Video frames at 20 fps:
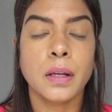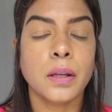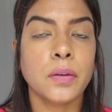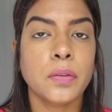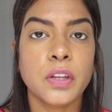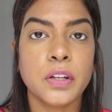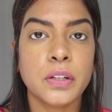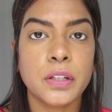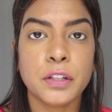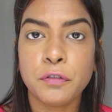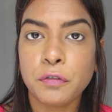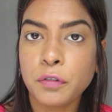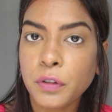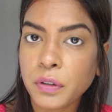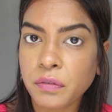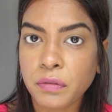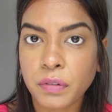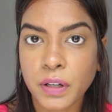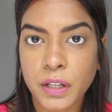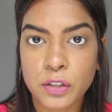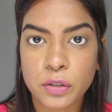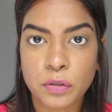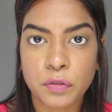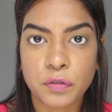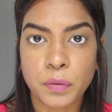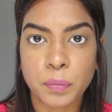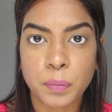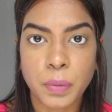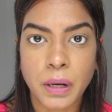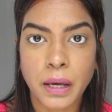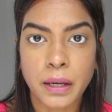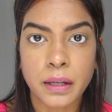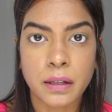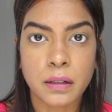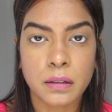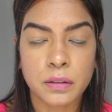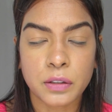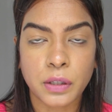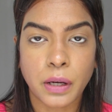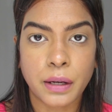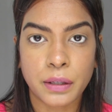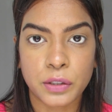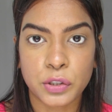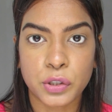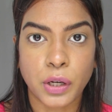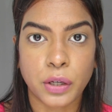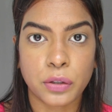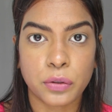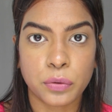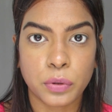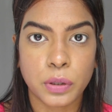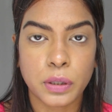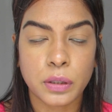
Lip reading: Now there are different ways of applying eyeshadow.